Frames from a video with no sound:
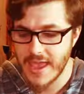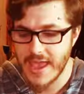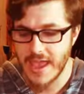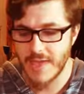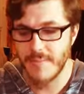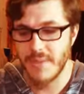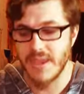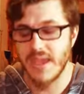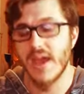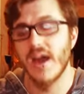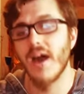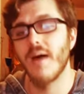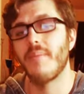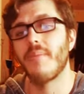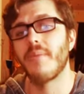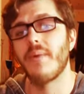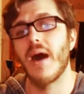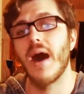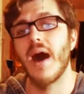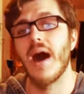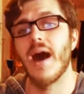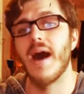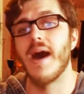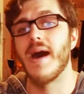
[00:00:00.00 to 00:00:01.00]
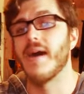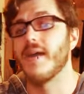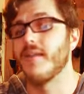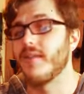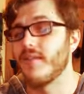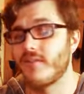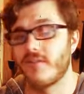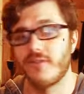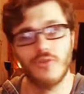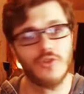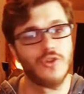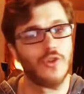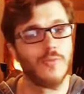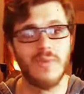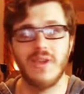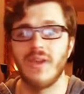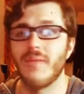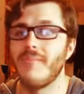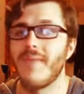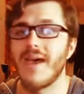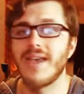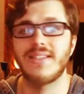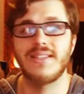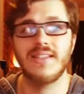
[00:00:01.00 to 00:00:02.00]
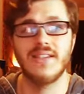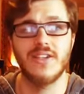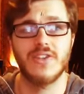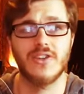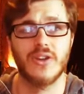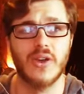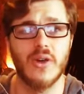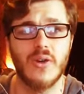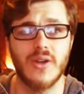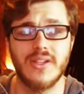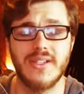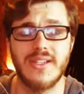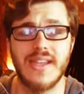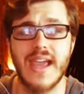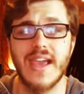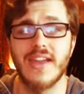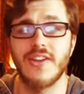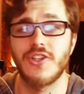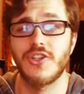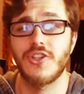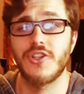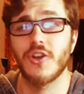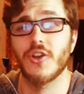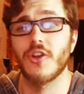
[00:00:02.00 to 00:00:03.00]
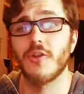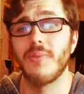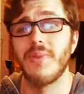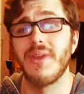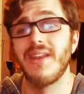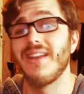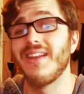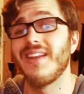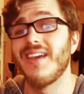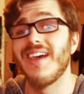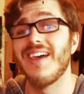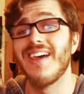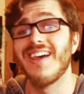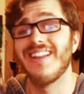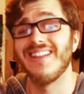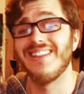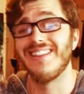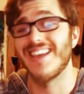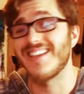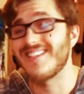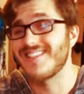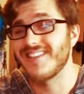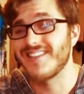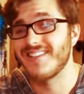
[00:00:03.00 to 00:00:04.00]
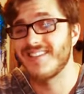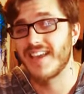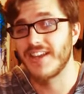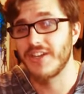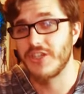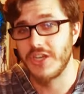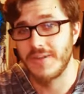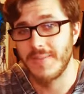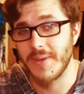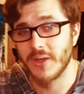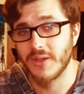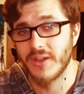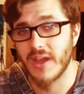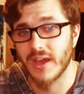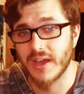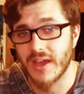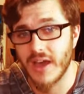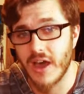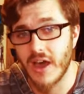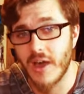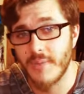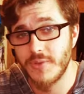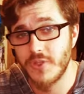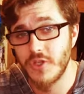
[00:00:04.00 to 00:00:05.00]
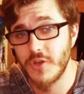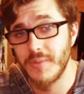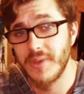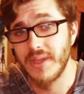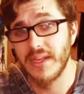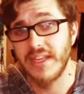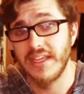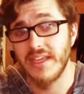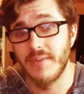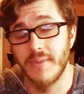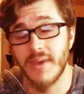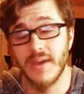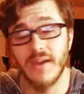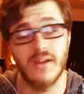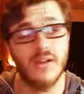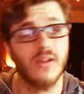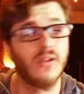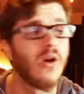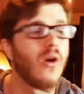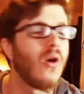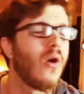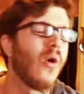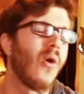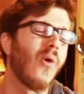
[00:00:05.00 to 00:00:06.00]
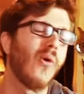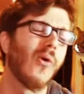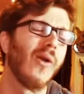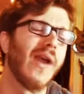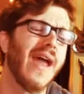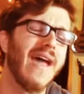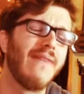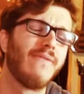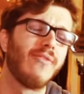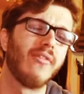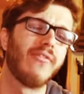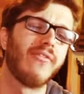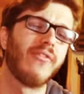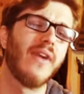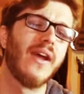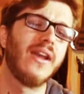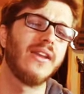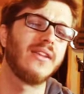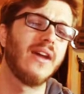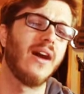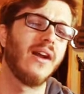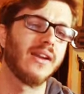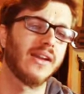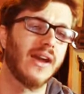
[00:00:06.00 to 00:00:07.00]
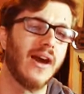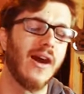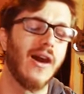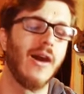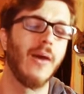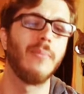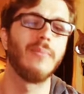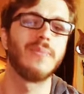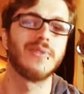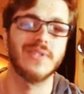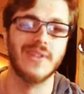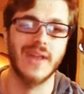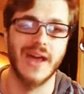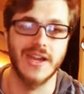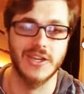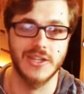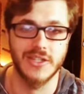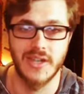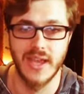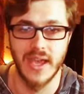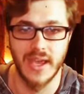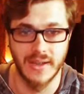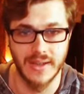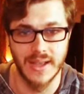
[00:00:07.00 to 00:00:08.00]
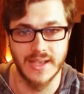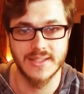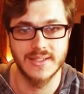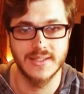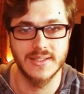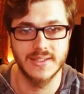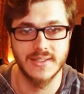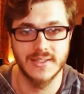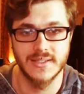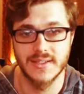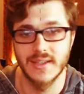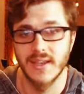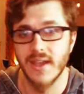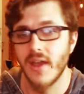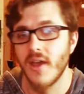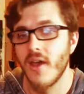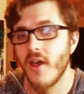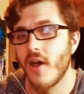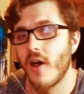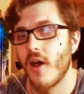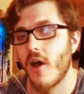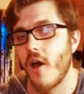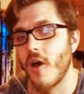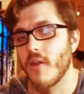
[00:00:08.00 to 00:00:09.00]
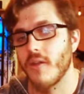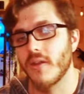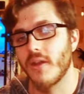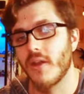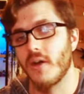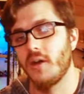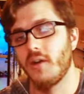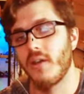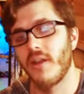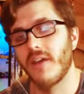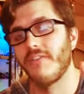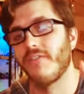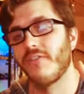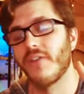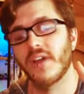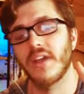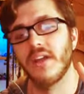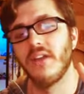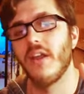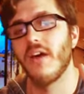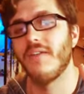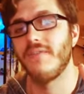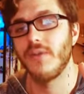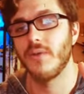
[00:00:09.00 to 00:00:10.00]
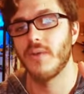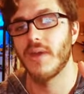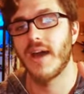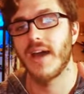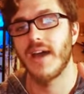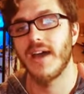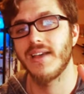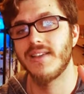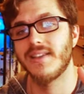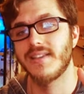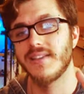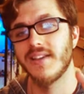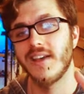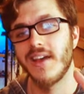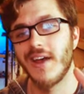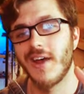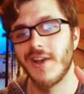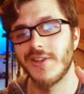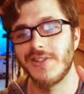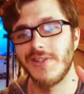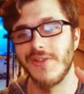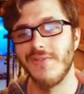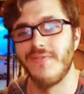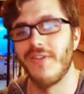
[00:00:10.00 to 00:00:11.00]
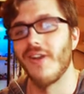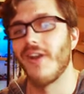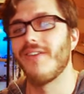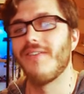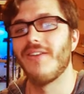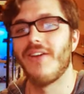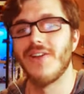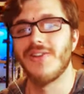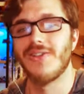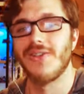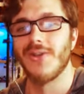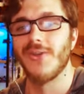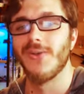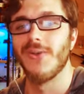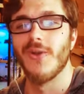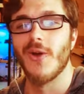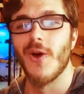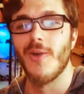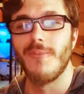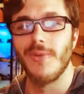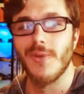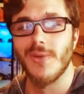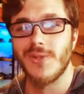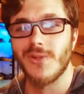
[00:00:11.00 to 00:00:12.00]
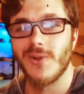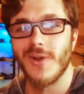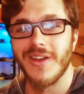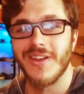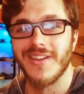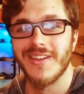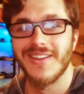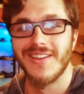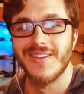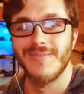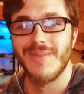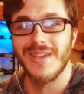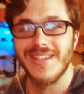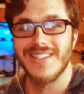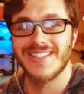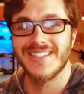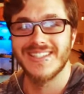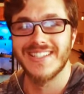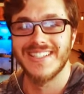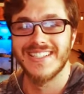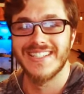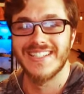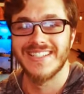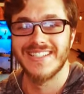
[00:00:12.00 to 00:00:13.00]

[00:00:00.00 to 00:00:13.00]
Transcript: hit me up, uh, shoot me a message, or go to dansugarmanlessons at gmail.com, shoot me an email, or everfret.com slash danlessons. All in all, I freaking love you guys. I'll see you very, very soon. Hope you enjoyed. Peace.